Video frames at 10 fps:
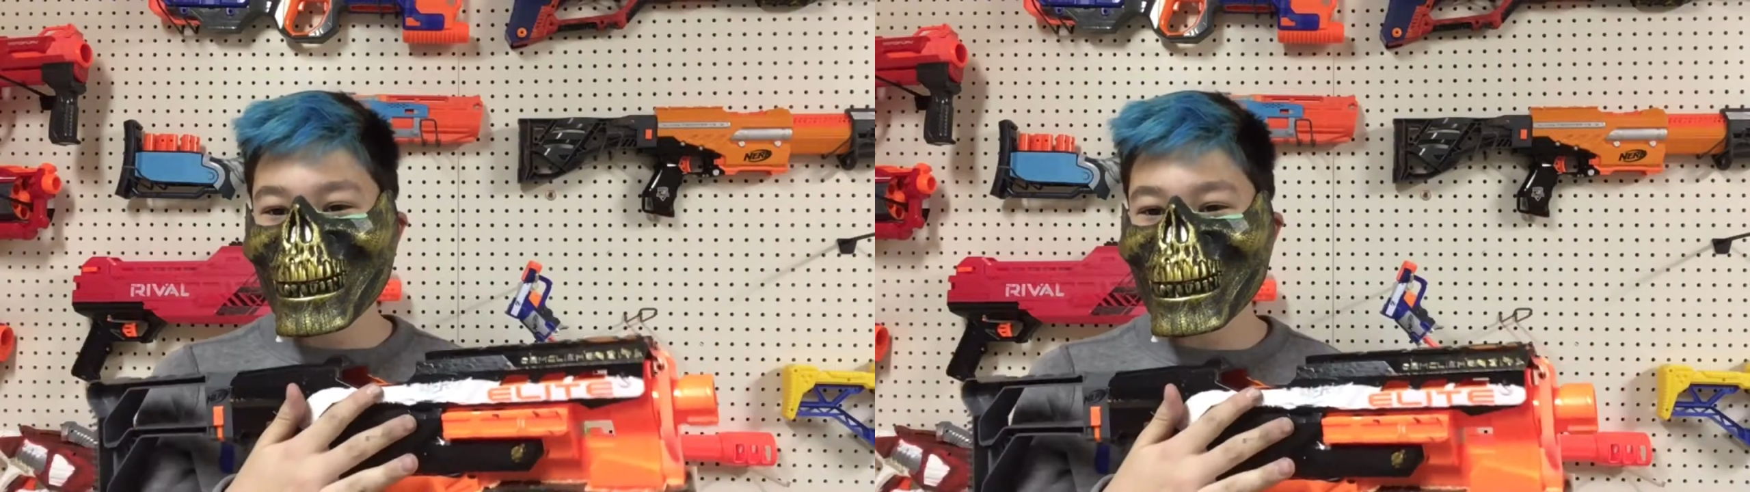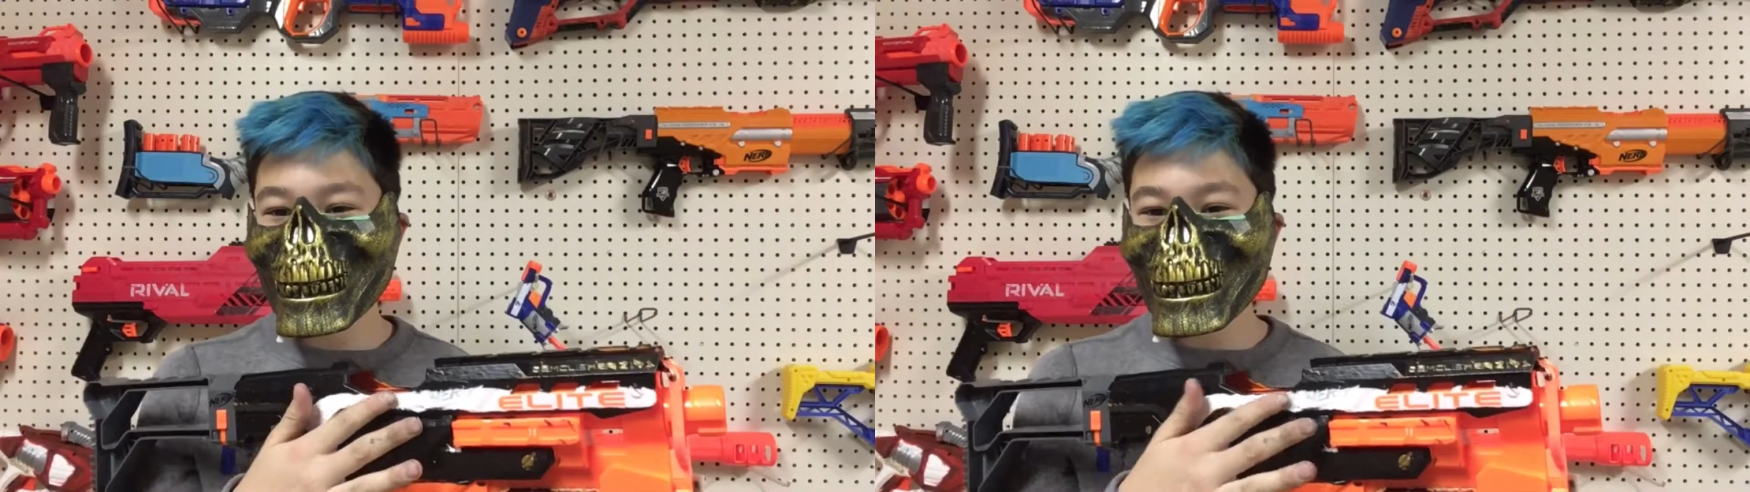
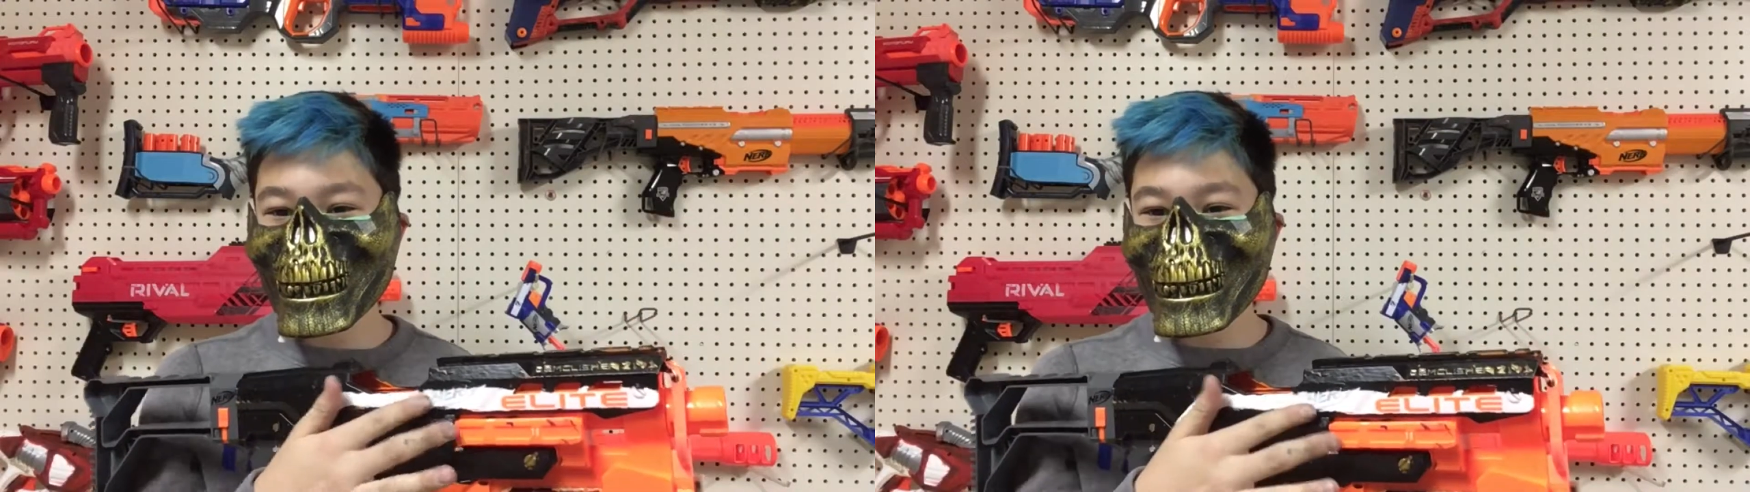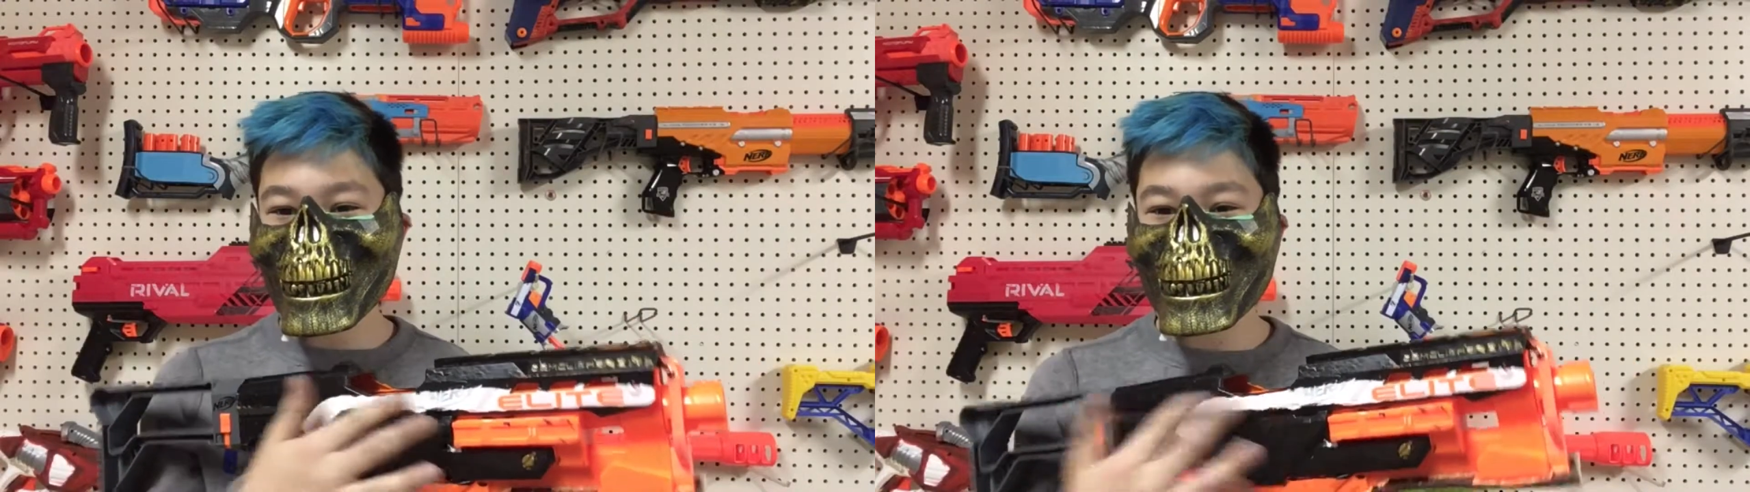Gave it
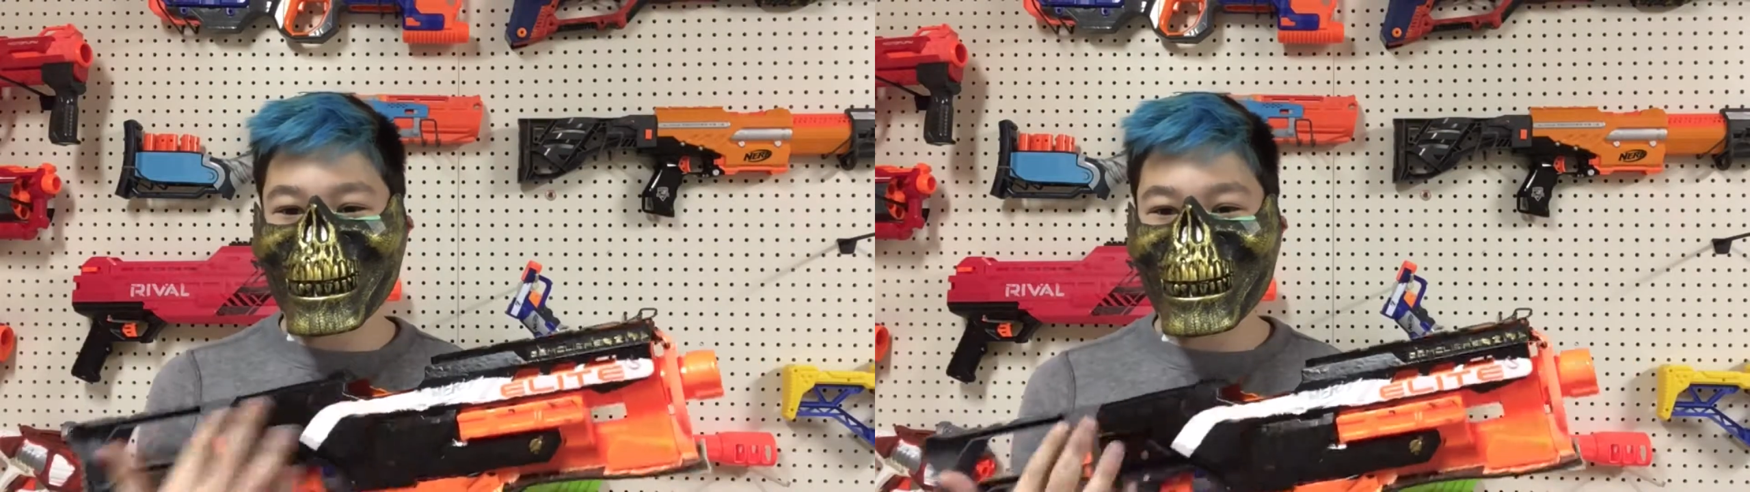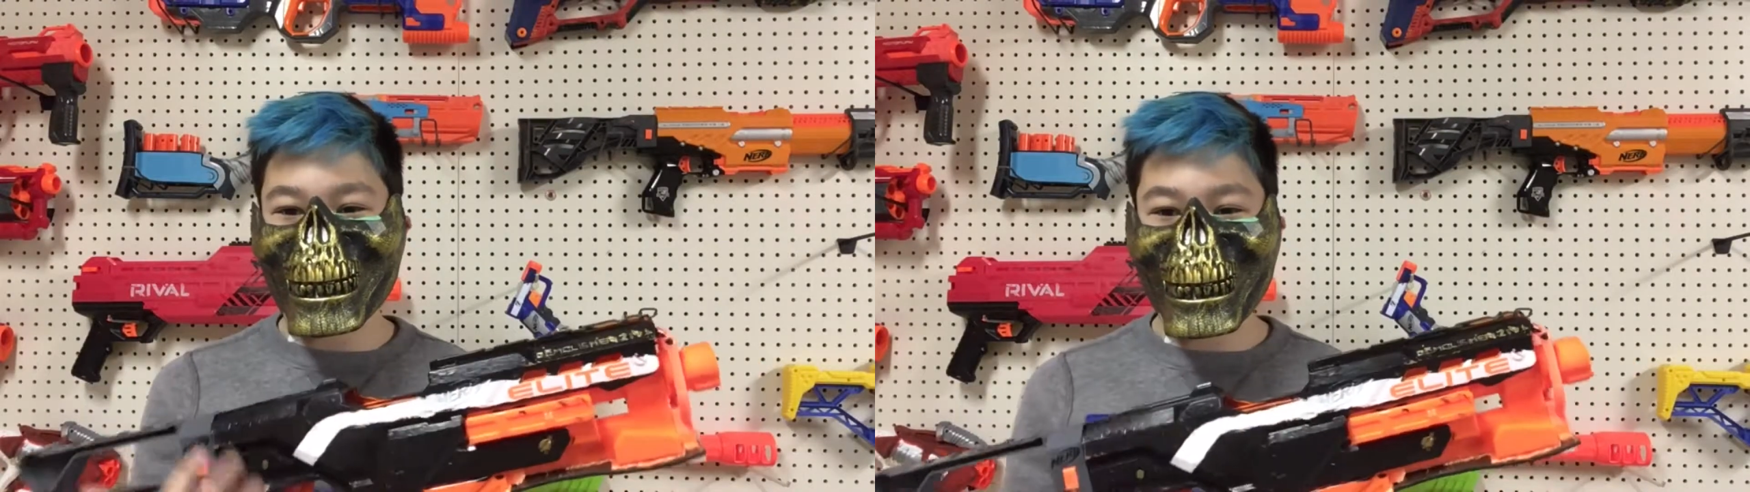some white.
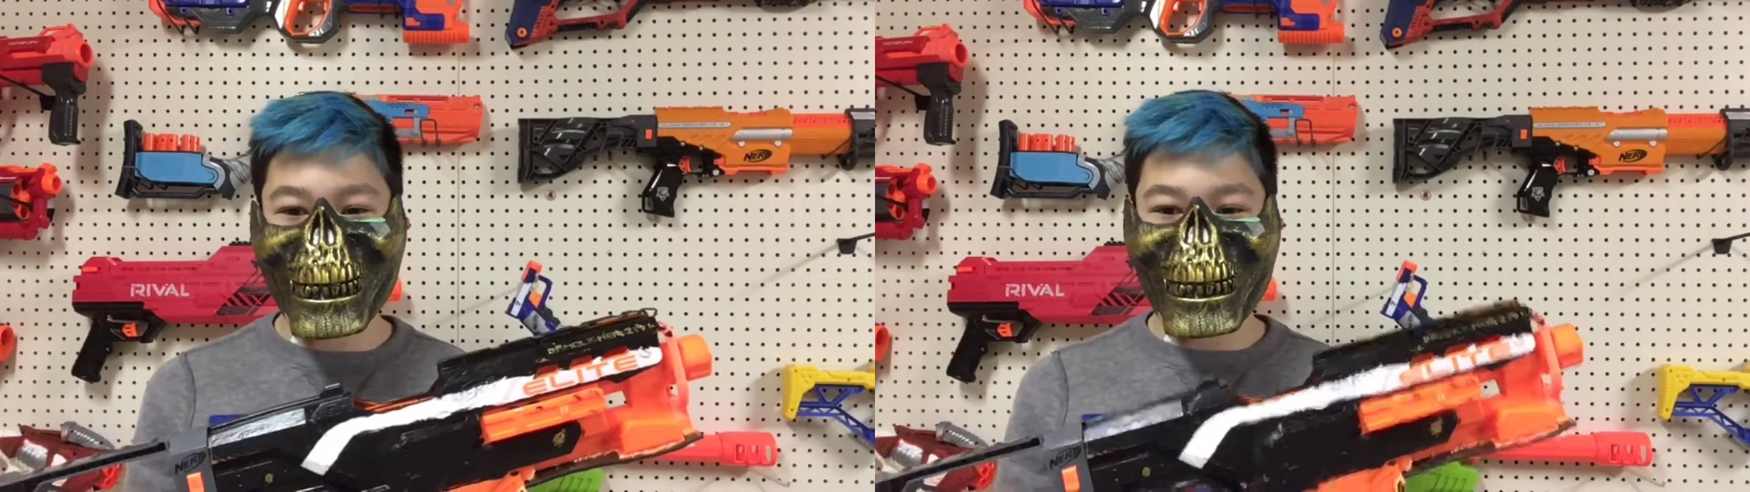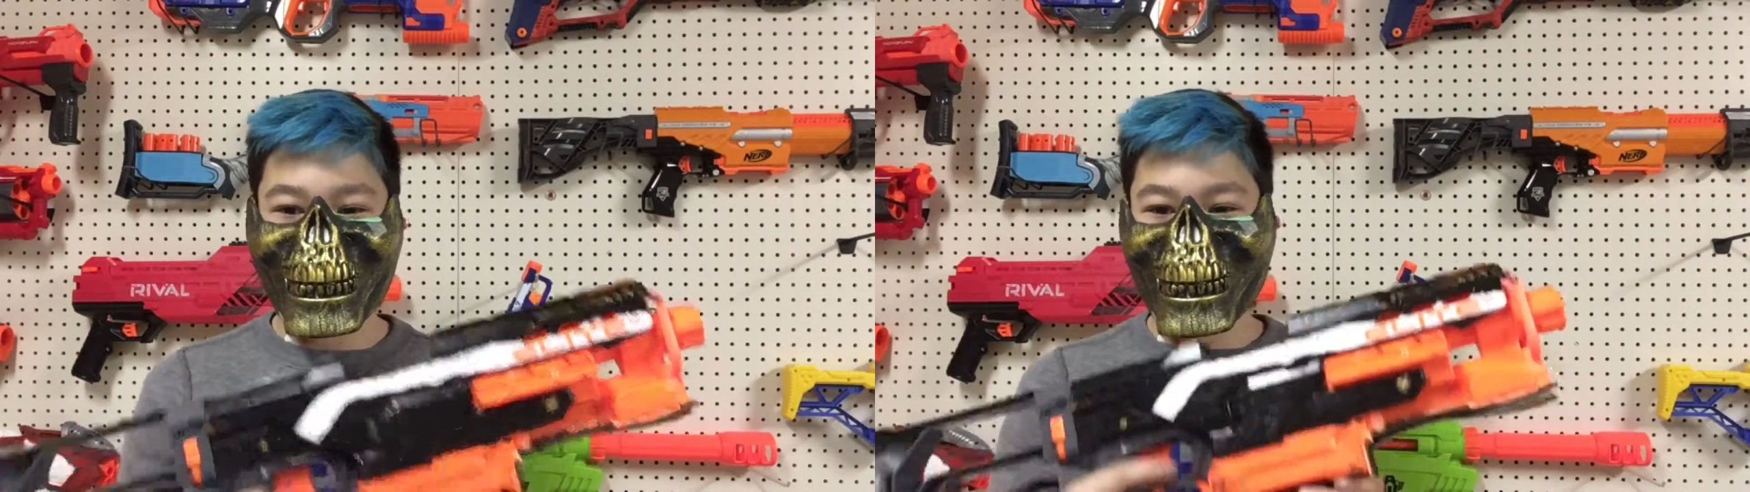
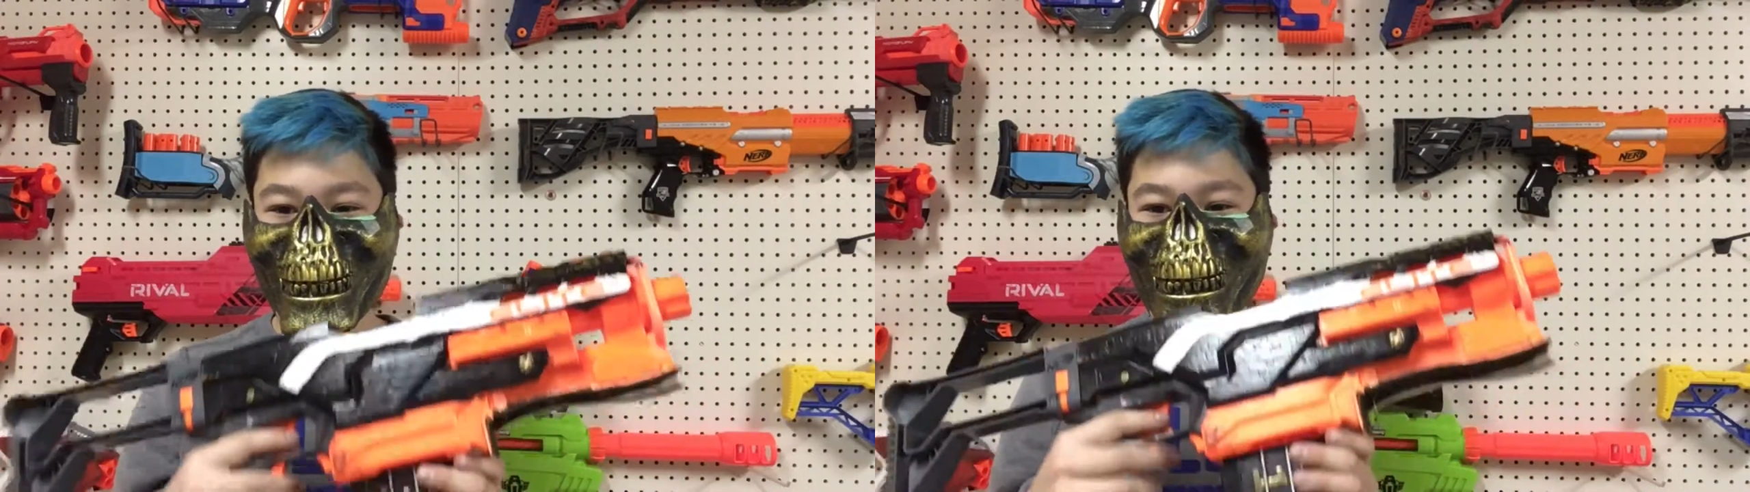Looks